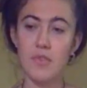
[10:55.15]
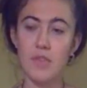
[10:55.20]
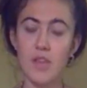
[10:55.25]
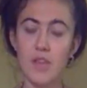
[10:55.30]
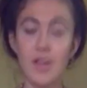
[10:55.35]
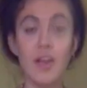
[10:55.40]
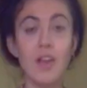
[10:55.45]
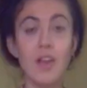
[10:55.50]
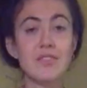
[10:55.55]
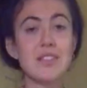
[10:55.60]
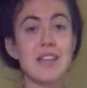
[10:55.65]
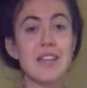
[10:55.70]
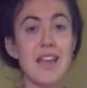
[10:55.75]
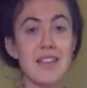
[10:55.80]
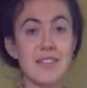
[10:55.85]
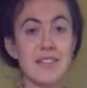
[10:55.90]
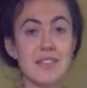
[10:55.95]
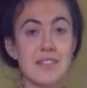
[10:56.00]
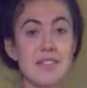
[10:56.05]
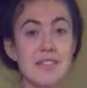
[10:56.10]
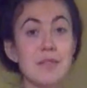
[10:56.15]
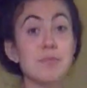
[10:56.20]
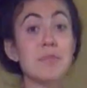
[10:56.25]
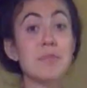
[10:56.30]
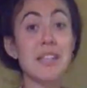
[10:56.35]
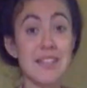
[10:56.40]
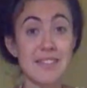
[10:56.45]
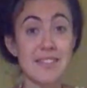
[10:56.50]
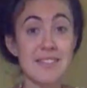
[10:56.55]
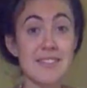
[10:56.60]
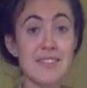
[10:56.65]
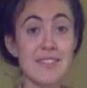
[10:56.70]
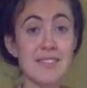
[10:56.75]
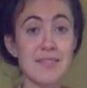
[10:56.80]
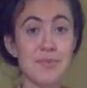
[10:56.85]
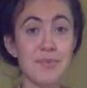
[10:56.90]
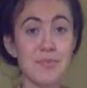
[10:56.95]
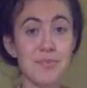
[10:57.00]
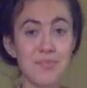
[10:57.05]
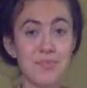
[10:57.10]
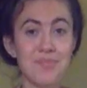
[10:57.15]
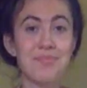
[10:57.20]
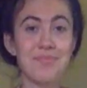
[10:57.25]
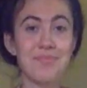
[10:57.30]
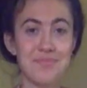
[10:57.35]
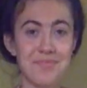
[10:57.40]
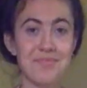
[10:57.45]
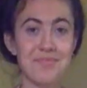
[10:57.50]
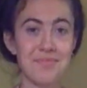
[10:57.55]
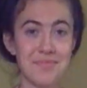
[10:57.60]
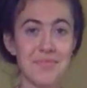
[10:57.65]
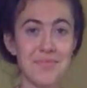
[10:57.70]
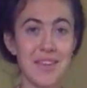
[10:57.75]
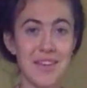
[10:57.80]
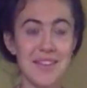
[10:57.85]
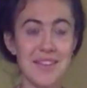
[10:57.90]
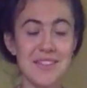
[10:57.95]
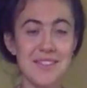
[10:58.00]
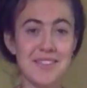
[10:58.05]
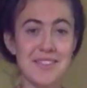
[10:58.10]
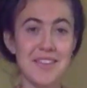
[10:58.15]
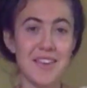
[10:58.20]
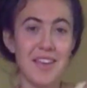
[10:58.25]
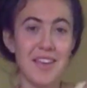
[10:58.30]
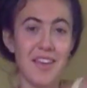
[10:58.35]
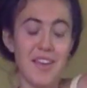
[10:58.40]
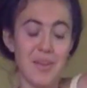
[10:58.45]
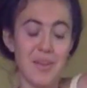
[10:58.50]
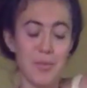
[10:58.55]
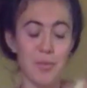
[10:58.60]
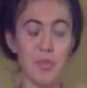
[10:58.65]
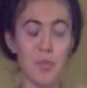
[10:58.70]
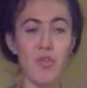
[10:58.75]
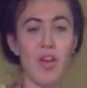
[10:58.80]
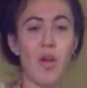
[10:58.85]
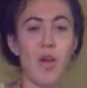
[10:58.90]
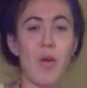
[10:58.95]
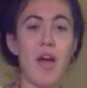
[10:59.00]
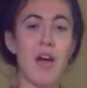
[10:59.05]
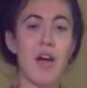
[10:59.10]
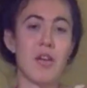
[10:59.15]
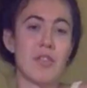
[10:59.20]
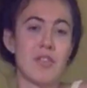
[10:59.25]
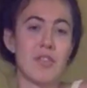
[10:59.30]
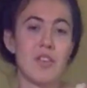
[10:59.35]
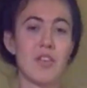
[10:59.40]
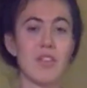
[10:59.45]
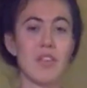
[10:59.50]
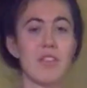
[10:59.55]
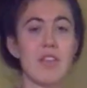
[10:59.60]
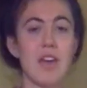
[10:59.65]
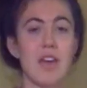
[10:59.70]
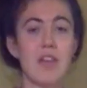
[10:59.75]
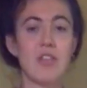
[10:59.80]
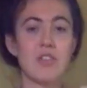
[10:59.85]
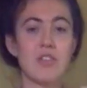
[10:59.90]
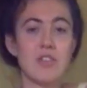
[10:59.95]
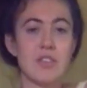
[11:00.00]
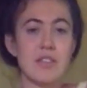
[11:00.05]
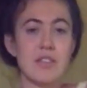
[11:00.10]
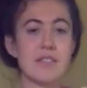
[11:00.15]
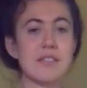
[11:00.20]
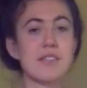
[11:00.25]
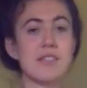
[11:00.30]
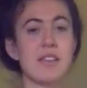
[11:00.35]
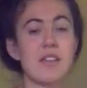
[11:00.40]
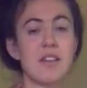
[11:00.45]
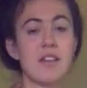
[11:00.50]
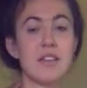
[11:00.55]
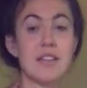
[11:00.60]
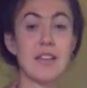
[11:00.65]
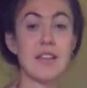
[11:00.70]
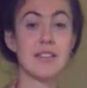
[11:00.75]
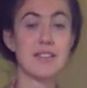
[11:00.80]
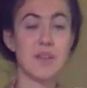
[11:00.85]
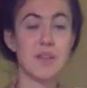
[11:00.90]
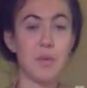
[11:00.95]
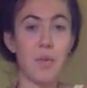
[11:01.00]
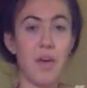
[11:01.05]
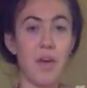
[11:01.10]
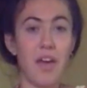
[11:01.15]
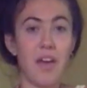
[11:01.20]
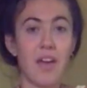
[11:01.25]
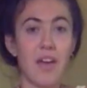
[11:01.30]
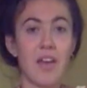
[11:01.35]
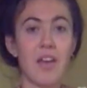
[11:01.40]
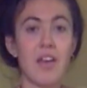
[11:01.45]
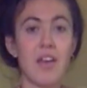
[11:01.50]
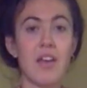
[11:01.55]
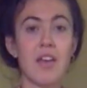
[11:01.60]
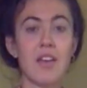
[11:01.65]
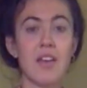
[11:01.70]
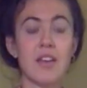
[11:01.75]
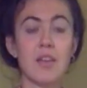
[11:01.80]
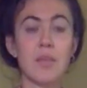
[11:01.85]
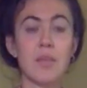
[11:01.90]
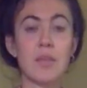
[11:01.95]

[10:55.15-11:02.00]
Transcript: it often ends in bliss because moving around the energies in a dancing way can